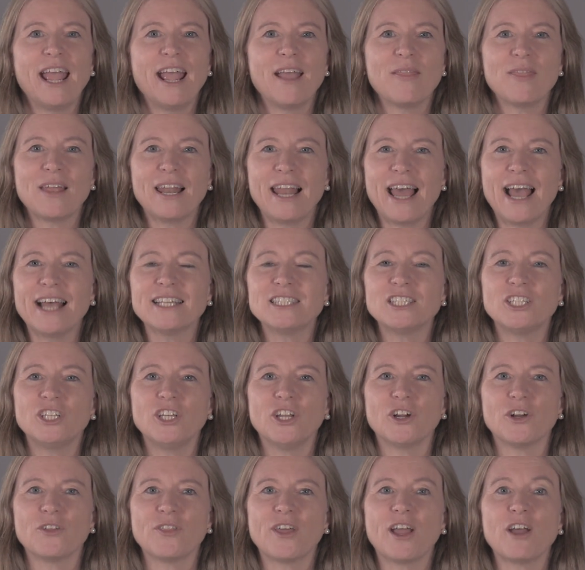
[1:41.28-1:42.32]
In the last
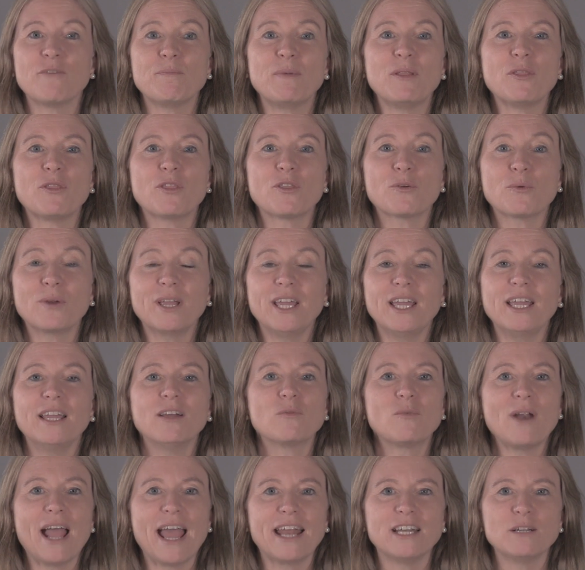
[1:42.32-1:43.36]
year, there have been three
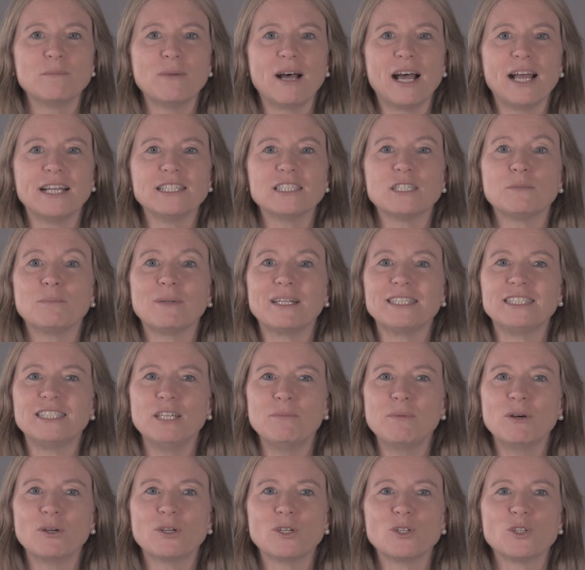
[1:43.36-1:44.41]
randomized,
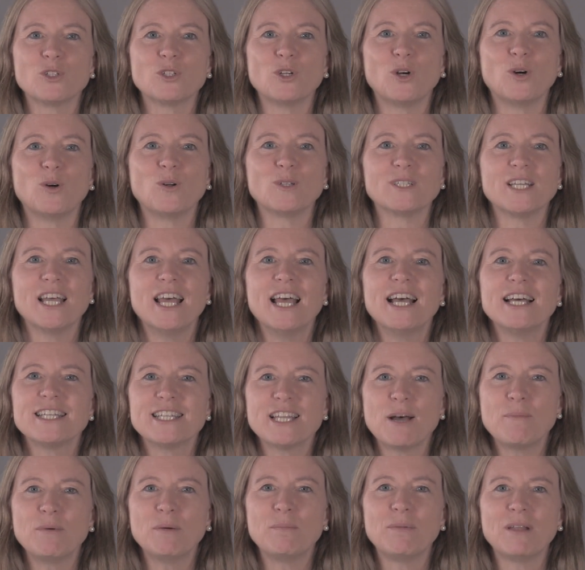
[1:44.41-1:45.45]
placebo-controlled,
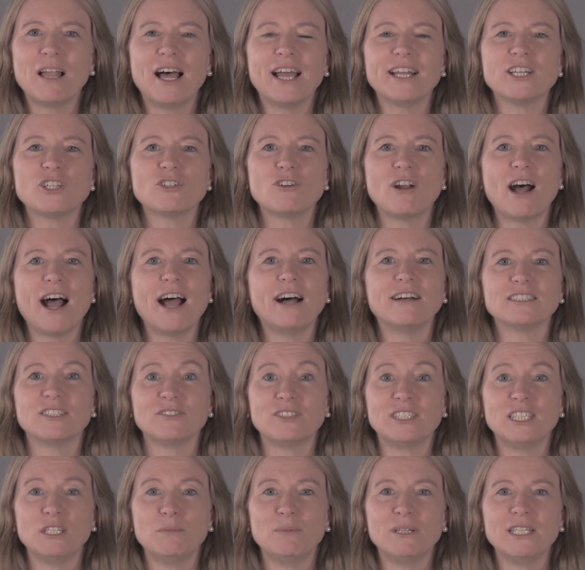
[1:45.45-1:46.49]
double-blind trials
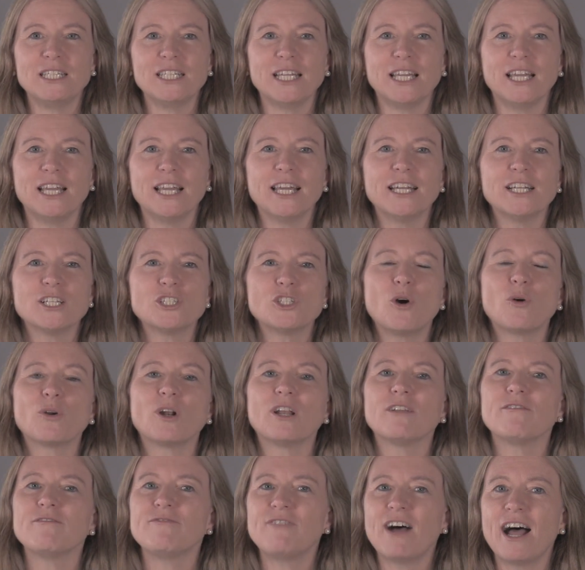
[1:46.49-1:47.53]
of CBD in a
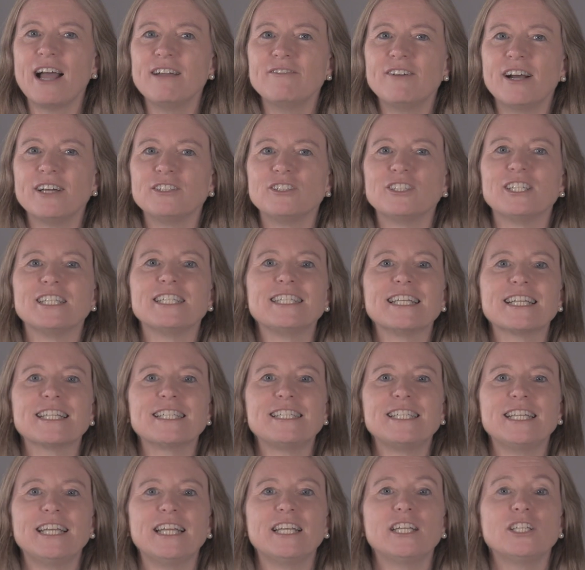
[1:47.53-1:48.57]
total of
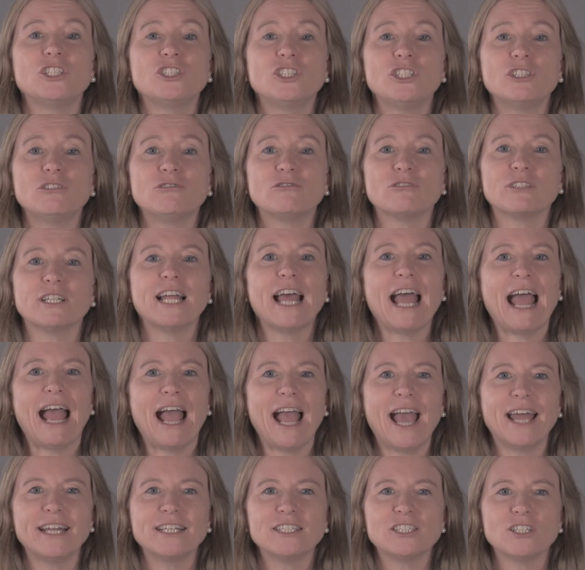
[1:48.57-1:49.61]
516 children
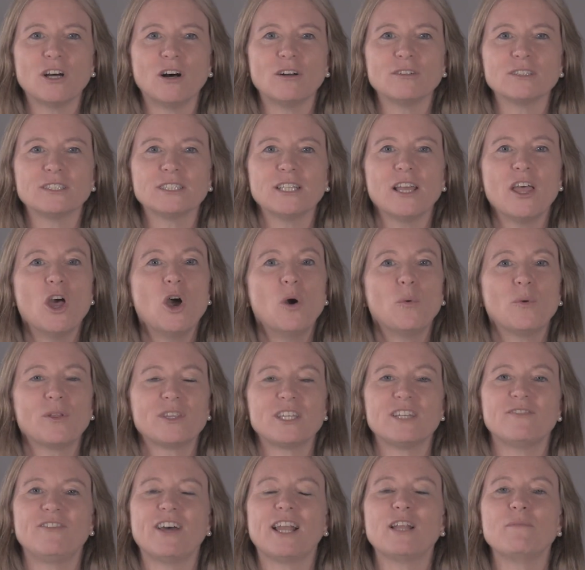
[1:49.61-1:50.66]
and adults
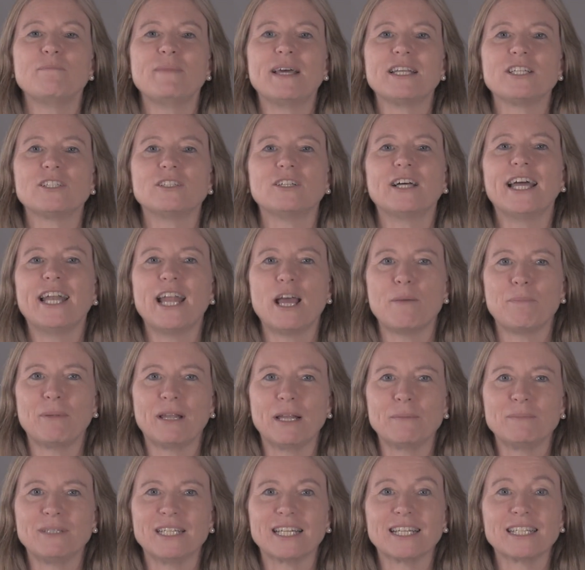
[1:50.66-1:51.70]
with developmental and
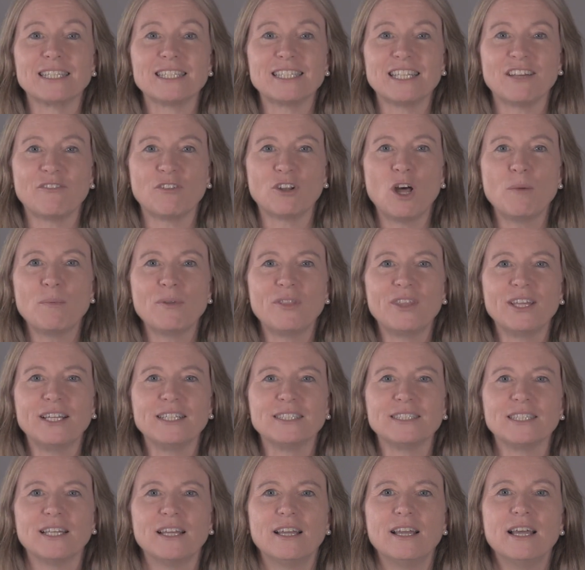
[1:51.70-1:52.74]
epileptic
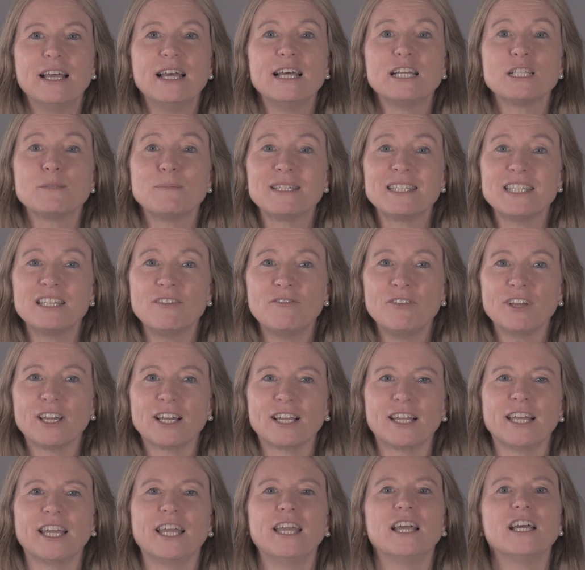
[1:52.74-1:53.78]
encephalopathies,
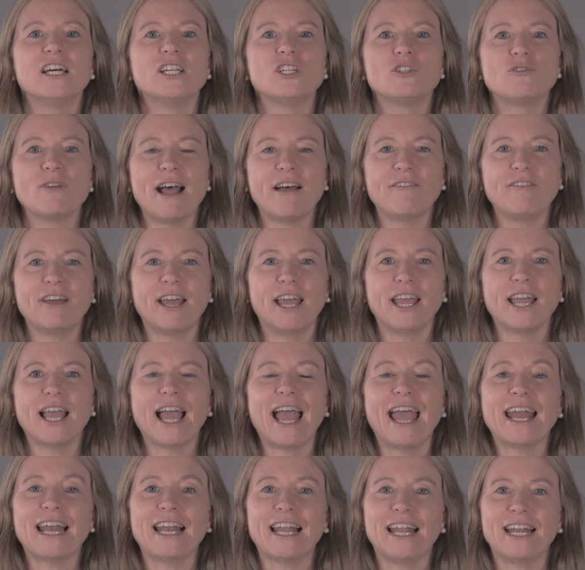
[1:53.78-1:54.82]
specifically Dravet
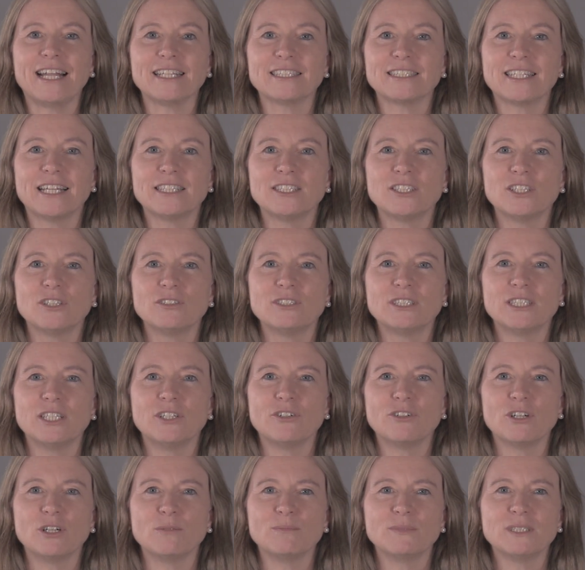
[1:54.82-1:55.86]
and Lennox-Gastaut
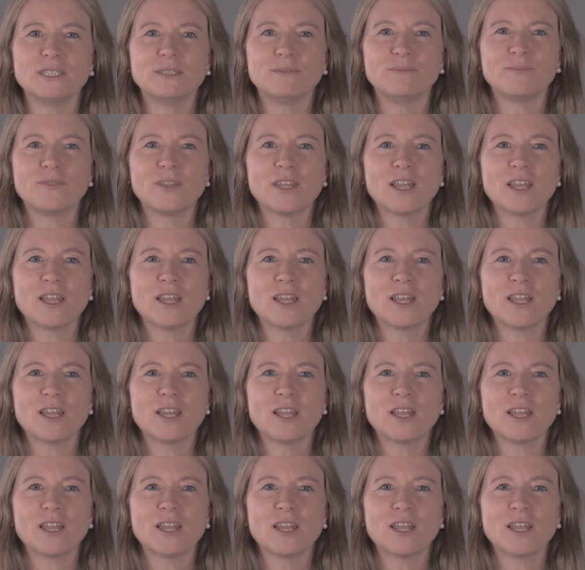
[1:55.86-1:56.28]
syndromes.